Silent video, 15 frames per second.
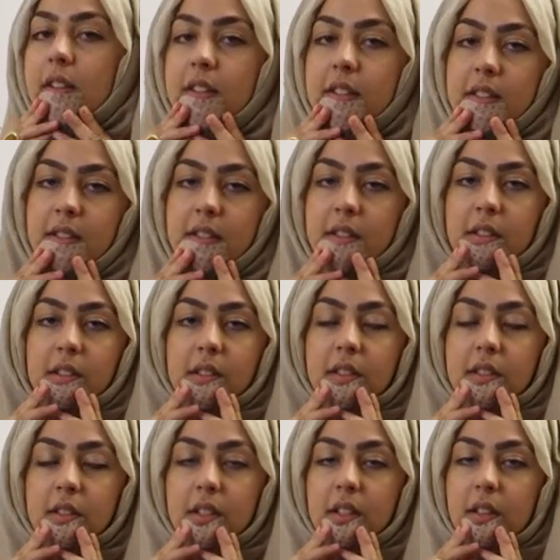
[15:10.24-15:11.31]
because
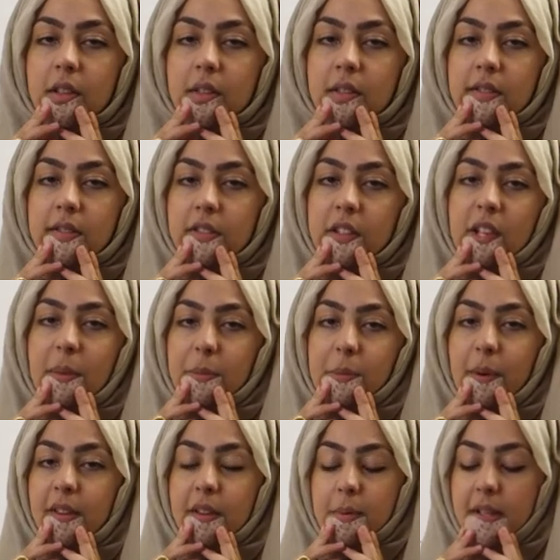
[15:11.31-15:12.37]
you know, you can't be
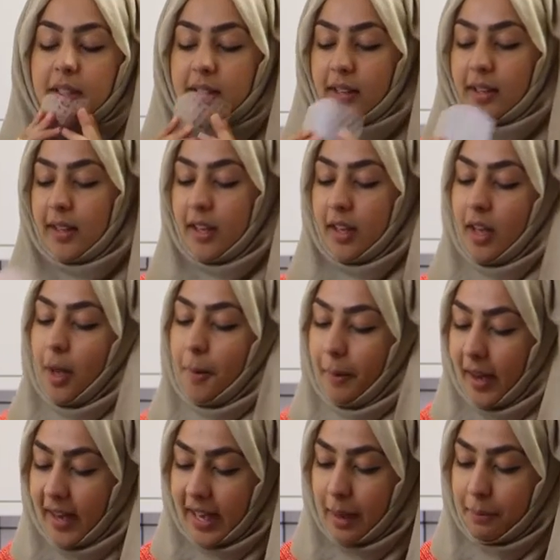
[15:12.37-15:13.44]
bothered basically. But
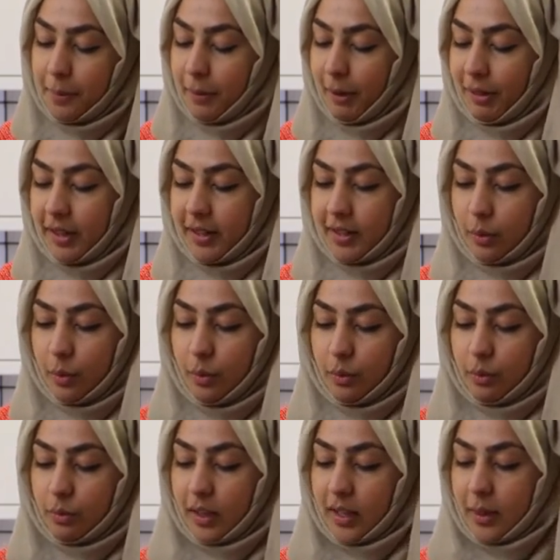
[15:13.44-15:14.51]
I can be bothered. Oh, and